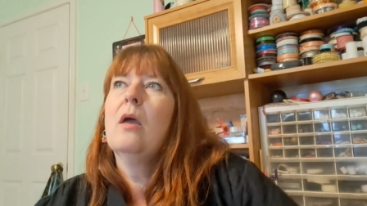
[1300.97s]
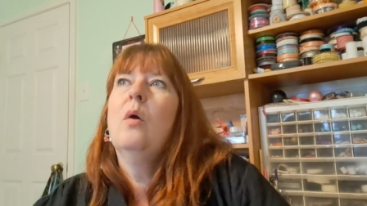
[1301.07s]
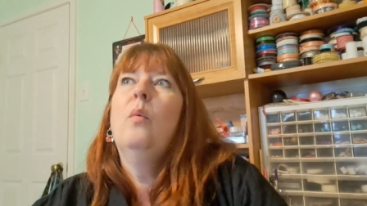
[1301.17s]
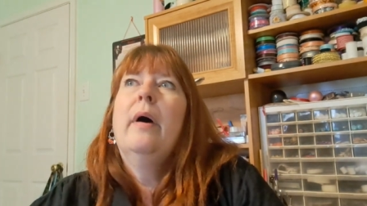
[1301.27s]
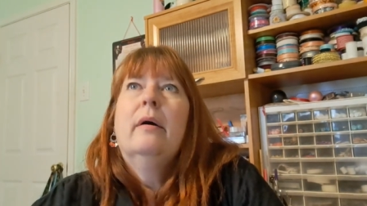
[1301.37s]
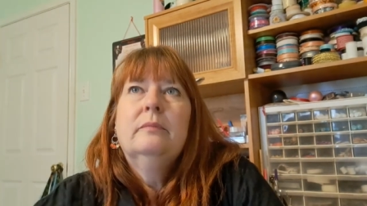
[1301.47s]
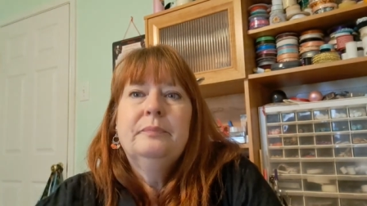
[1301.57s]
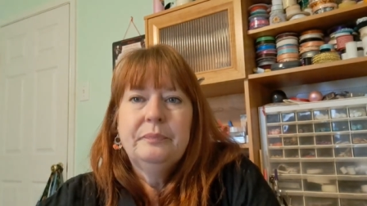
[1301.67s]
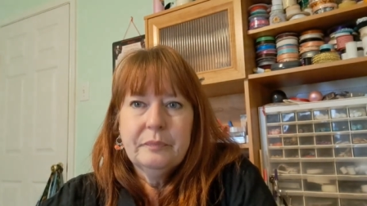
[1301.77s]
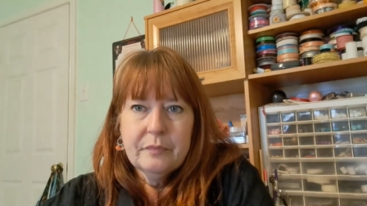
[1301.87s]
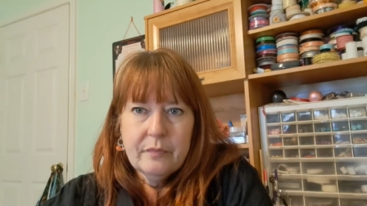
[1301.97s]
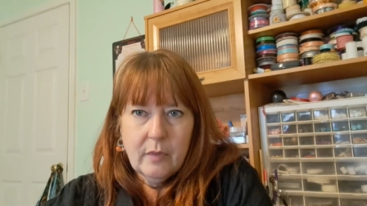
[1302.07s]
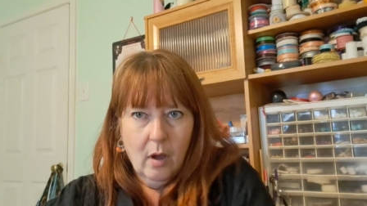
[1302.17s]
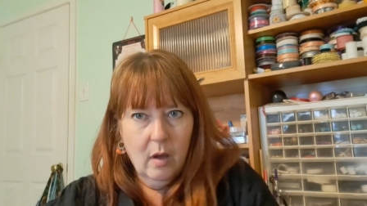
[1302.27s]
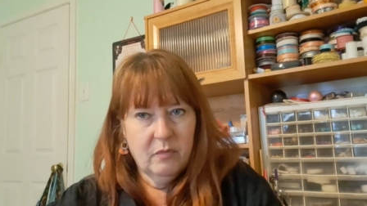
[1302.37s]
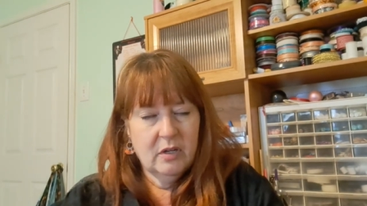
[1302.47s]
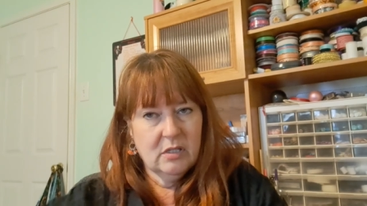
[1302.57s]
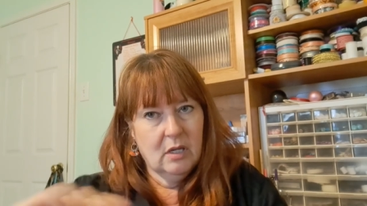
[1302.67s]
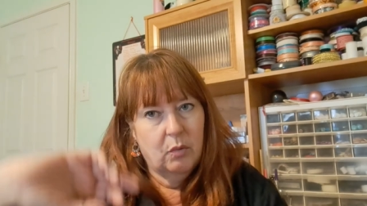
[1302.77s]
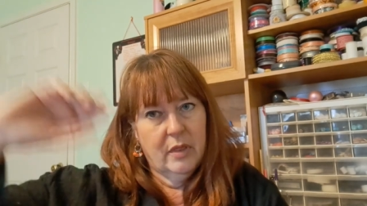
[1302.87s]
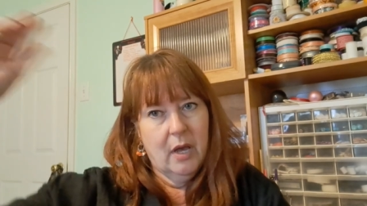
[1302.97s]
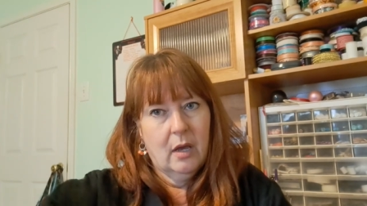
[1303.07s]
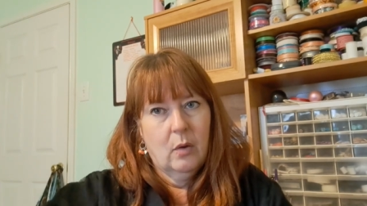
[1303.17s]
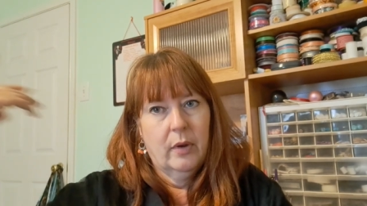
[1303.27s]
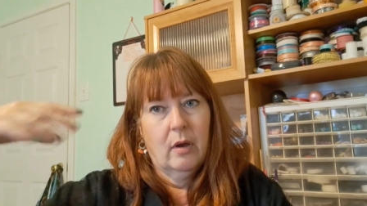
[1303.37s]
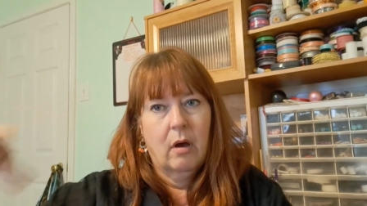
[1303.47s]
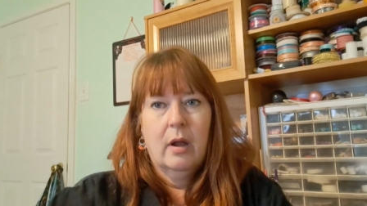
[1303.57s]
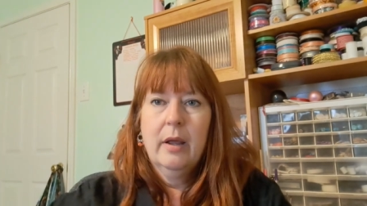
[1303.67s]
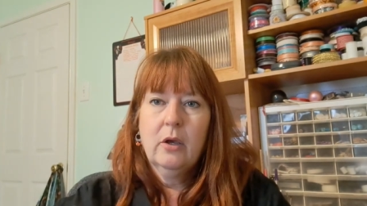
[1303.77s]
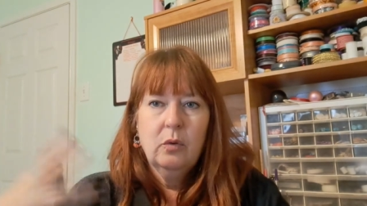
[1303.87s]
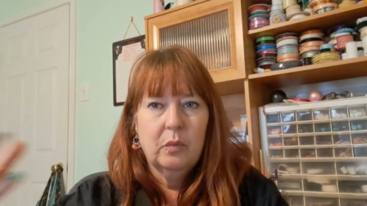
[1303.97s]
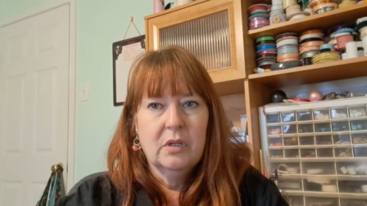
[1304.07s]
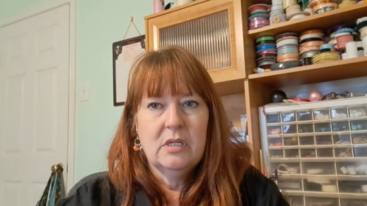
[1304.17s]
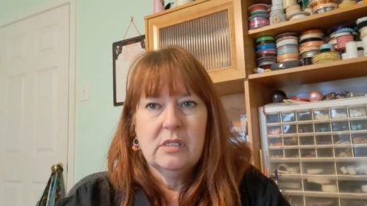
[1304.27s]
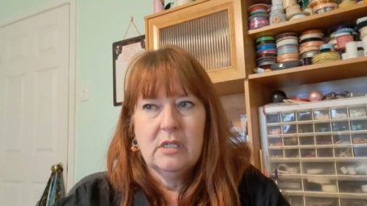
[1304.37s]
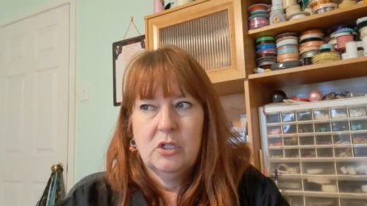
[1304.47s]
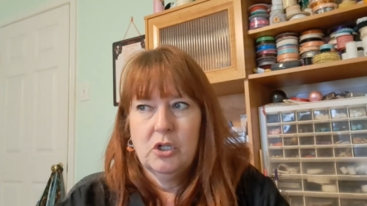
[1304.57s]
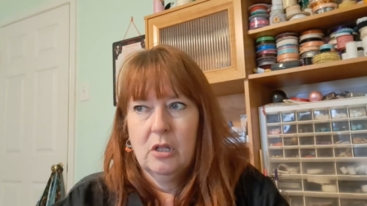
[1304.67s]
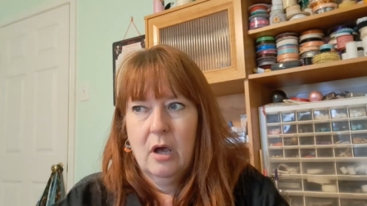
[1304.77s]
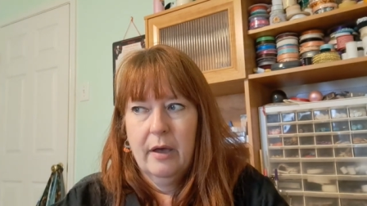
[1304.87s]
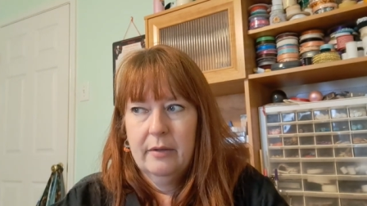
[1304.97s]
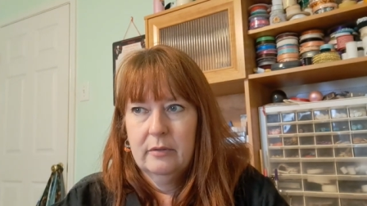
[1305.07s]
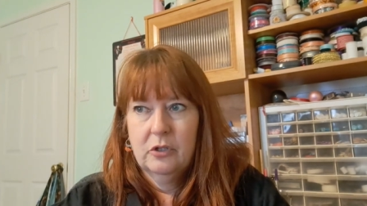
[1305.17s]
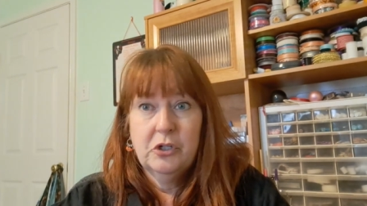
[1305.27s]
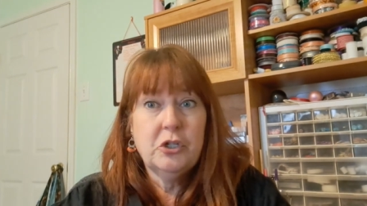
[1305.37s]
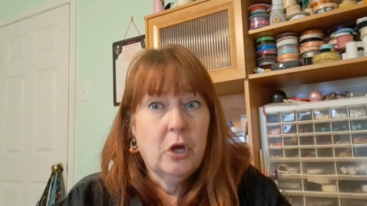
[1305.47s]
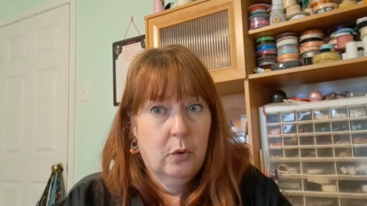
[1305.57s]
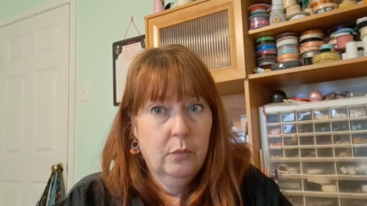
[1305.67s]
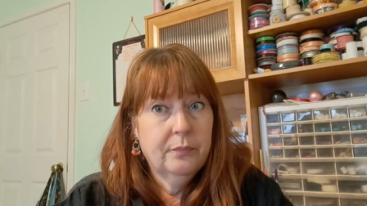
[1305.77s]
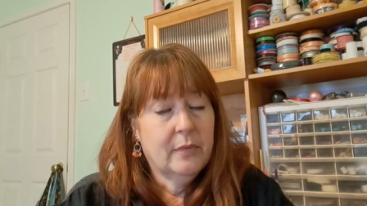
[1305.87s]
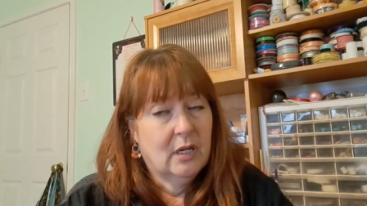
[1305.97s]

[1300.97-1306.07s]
Well, obviously with that going on, I couldn't really stitch a lot or sew.